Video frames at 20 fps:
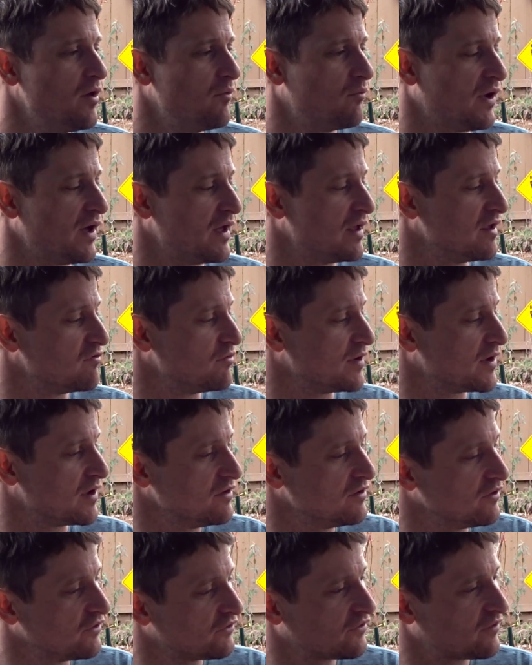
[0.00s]
But if we can
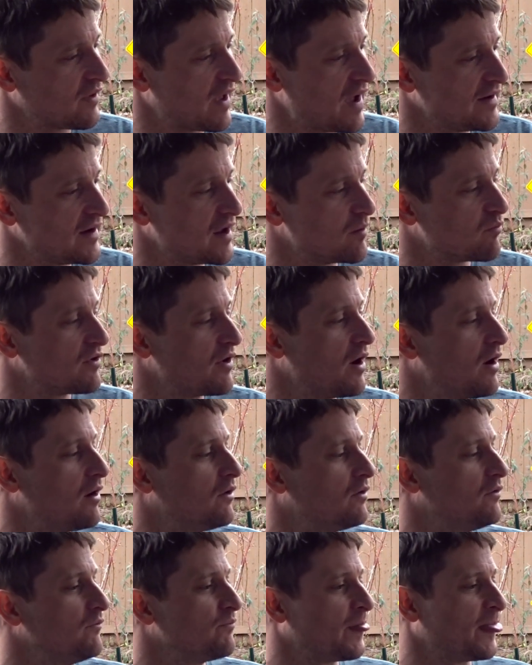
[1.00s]
use Ondea
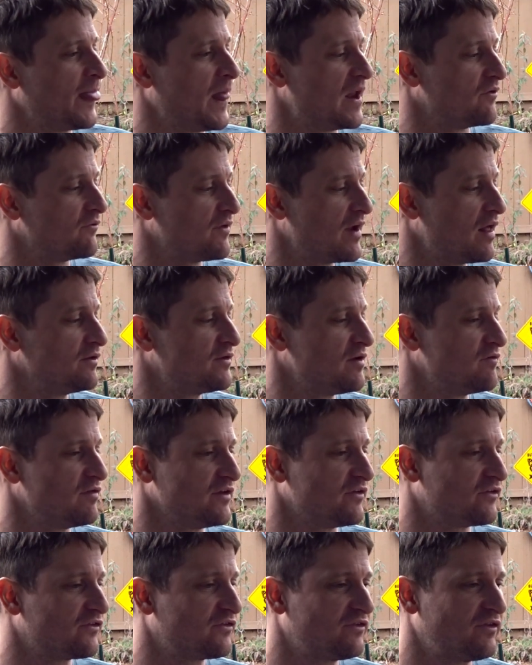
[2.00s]
Pro in a relatively
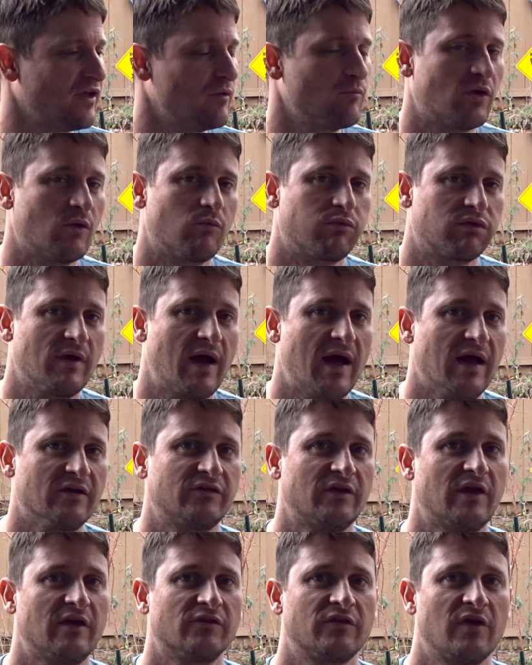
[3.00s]
simple
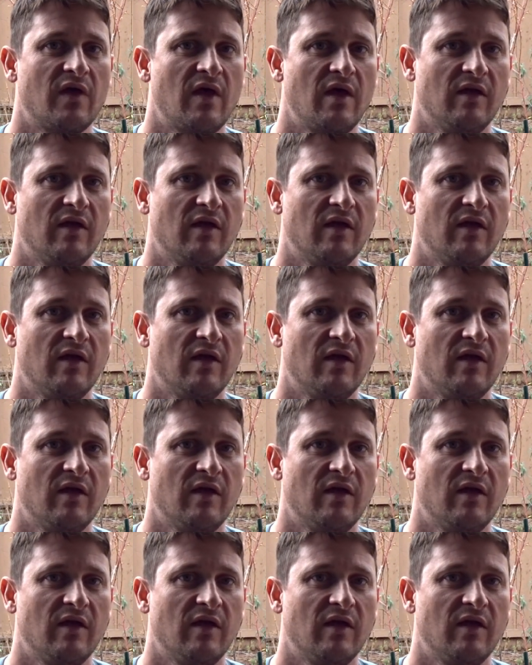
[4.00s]
process